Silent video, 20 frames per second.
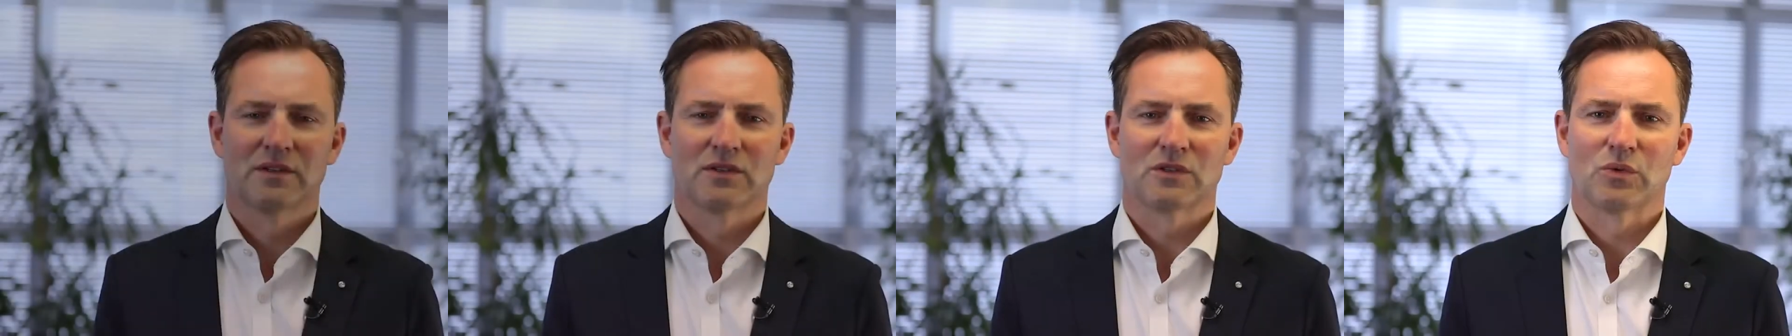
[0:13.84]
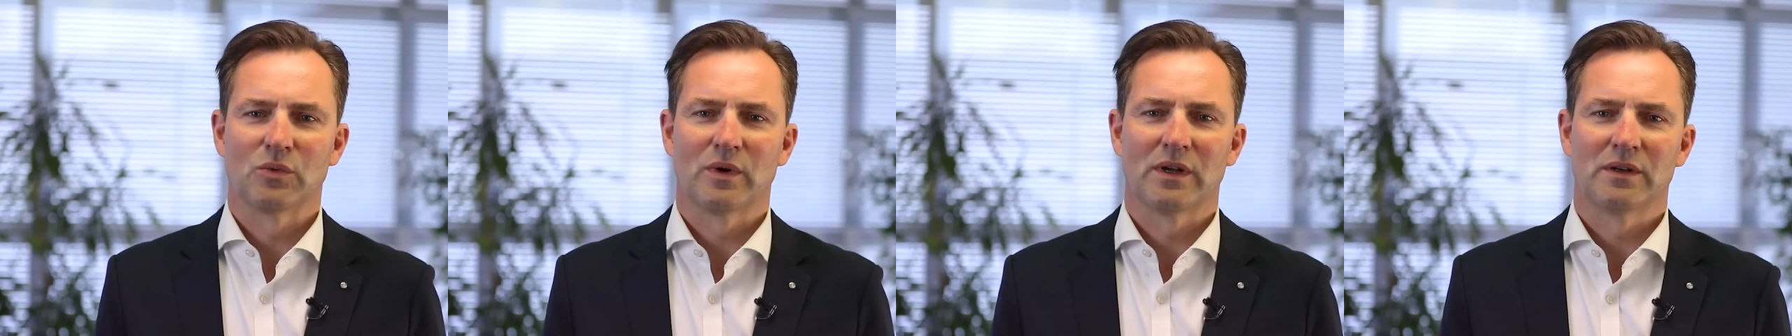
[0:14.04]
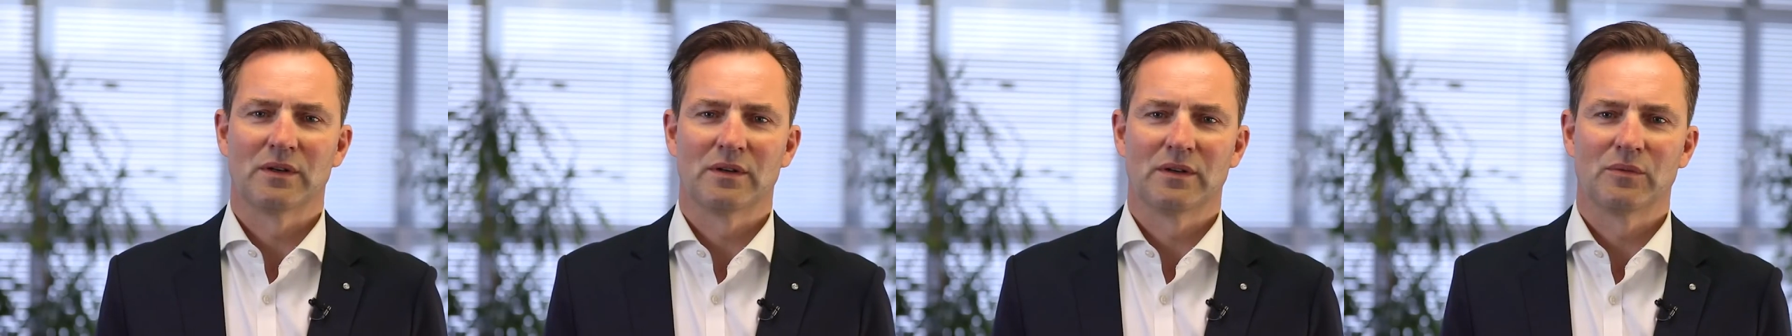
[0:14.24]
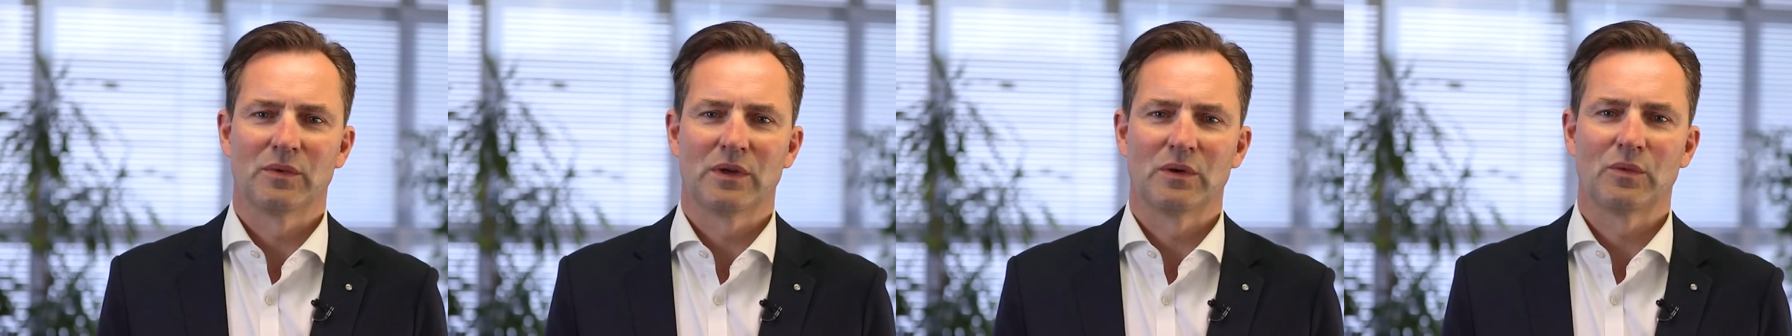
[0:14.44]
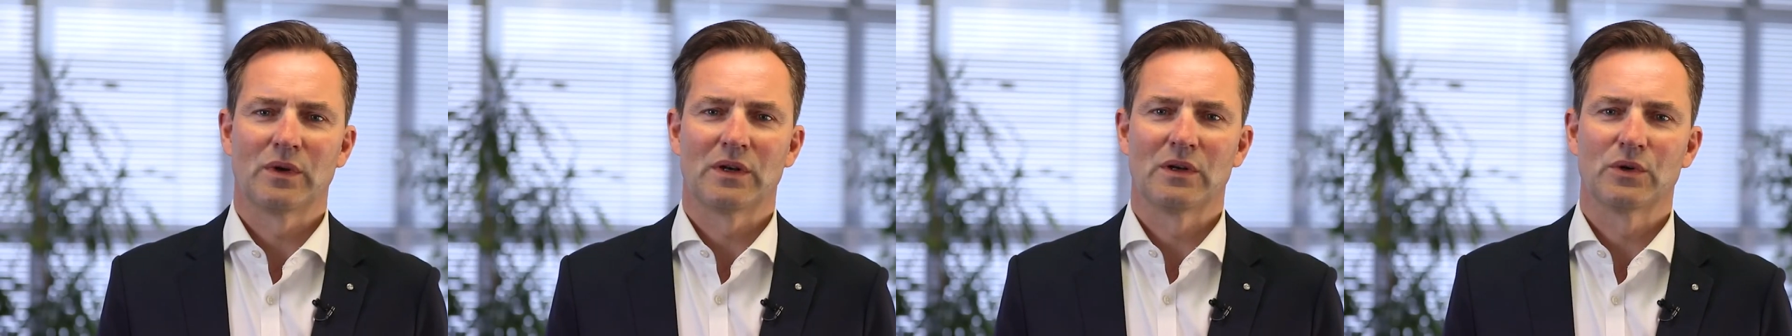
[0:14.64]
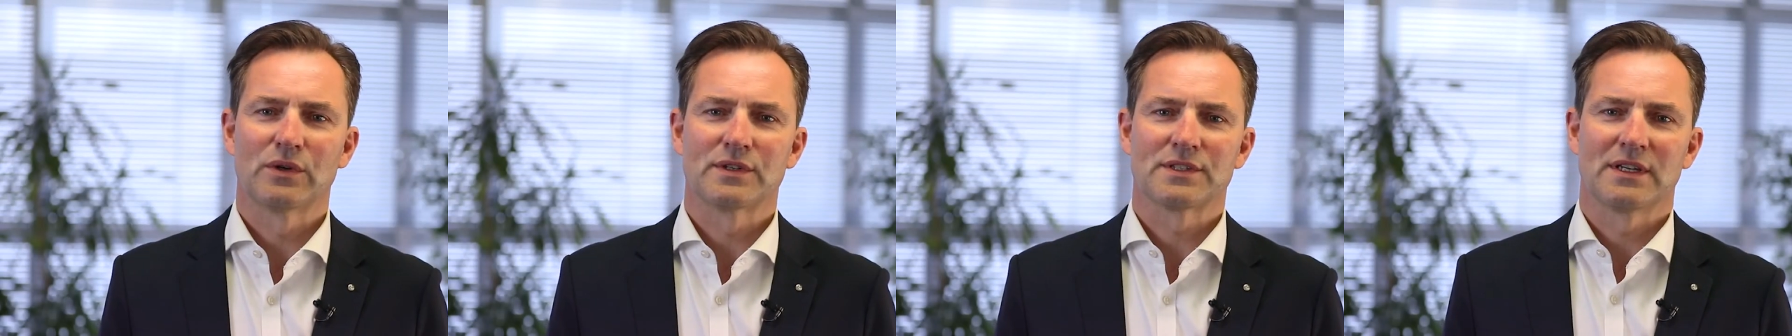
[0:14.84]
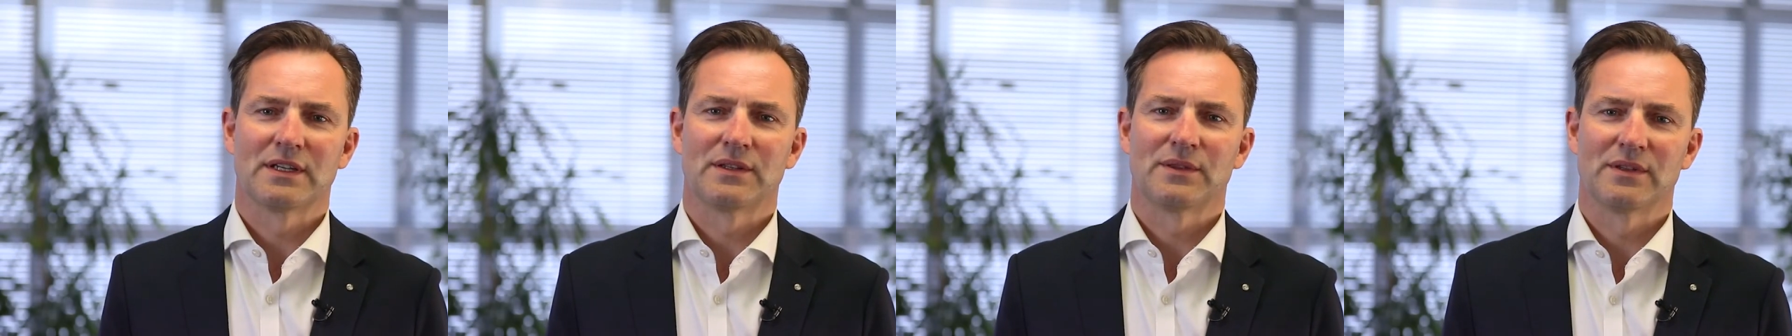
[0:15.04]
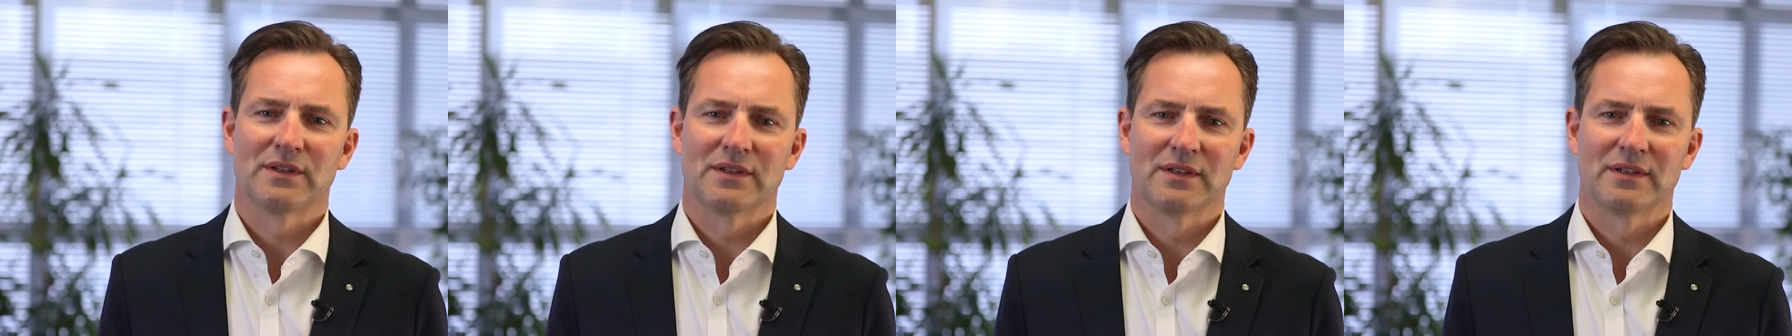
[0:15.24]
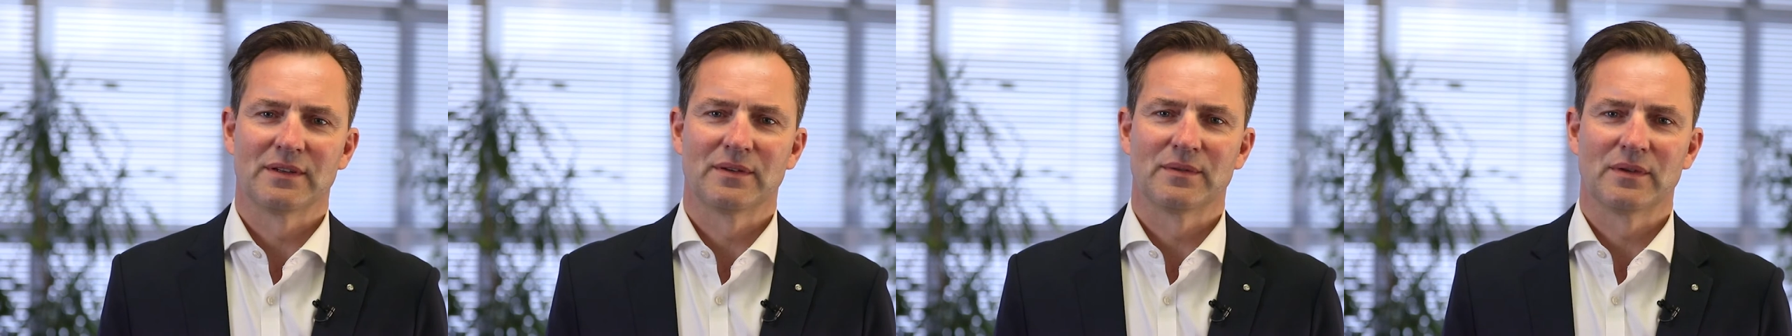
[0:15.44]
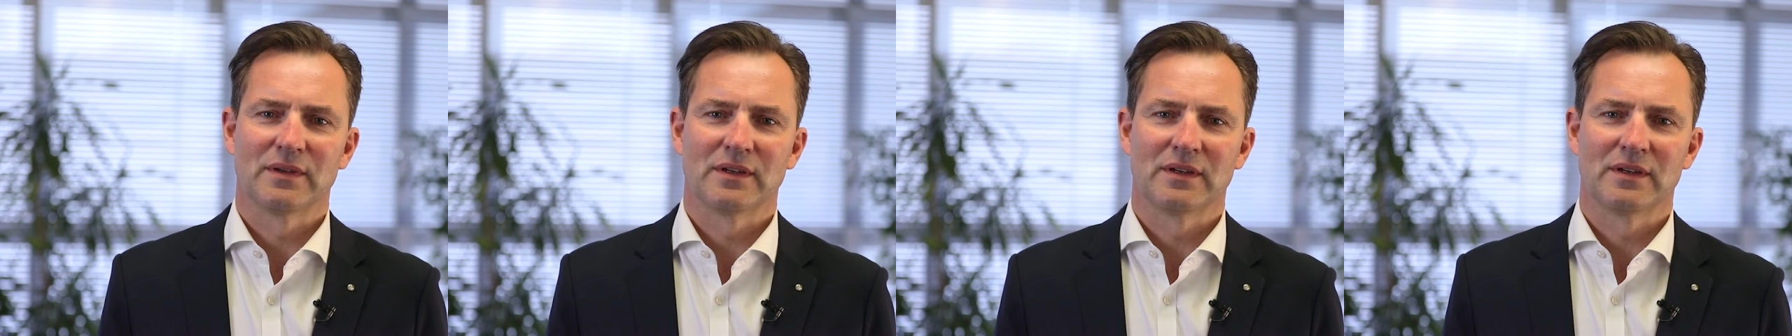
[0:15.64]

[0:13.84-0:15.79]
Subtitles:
So when one looks at the